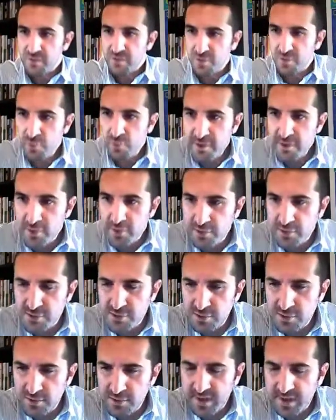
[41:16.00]
We are going to
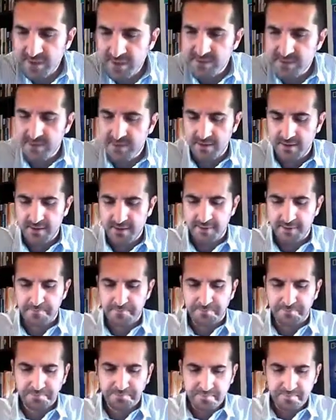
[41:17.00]
look at
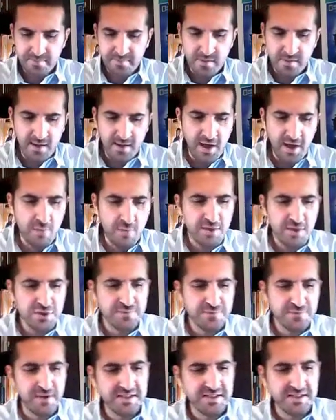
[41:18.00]
how much
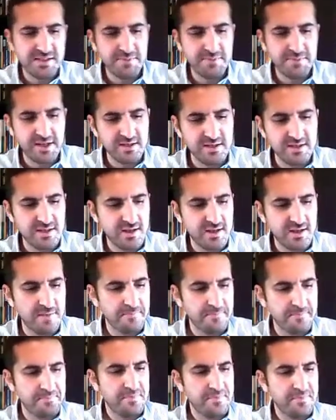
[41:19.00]
flexibility
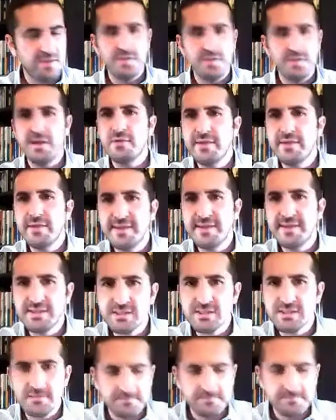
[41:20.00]
there
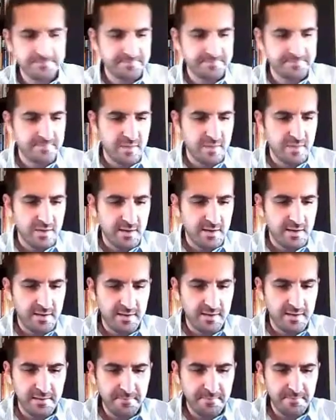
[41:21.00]
is
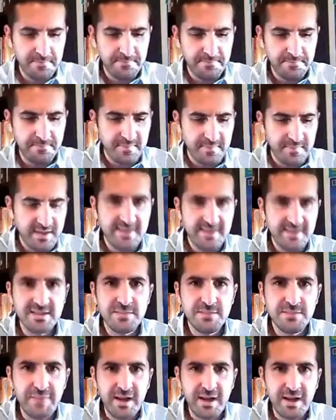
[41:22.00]
in
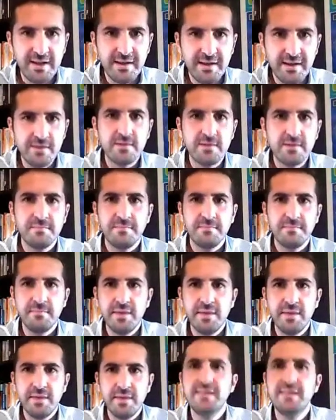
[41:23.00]
spelling
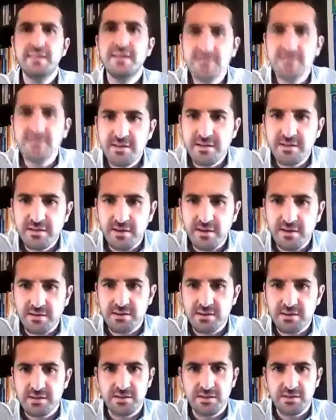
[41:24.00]
in listening
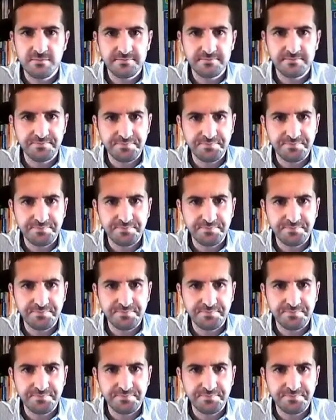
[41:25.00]
tasks.